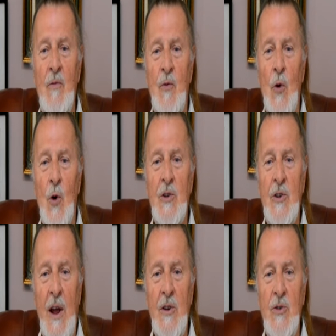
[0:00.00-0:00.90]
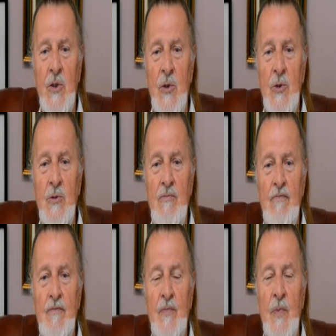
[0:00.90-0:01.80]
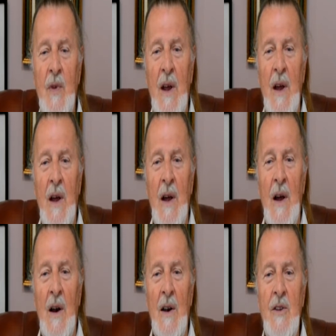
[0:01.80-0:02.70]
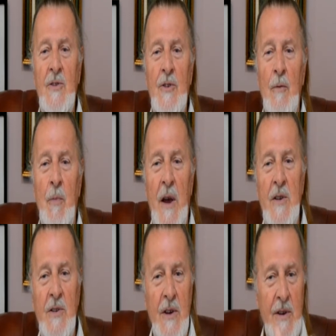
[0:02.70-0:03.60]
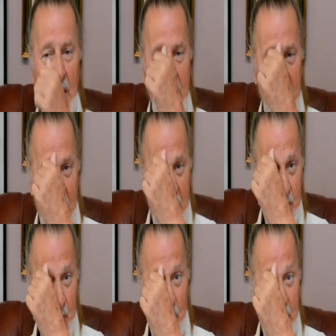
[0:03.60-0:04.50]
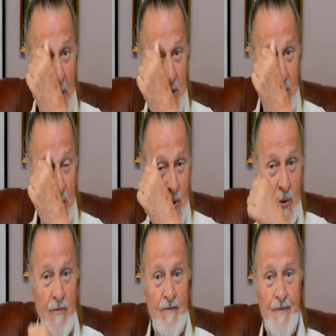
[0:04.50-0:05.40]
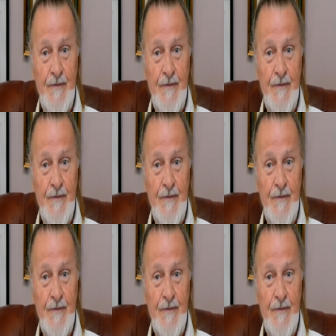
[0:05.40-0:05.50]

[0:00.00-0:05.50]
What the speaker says: for 10Q, list of basic techniques for 10Q,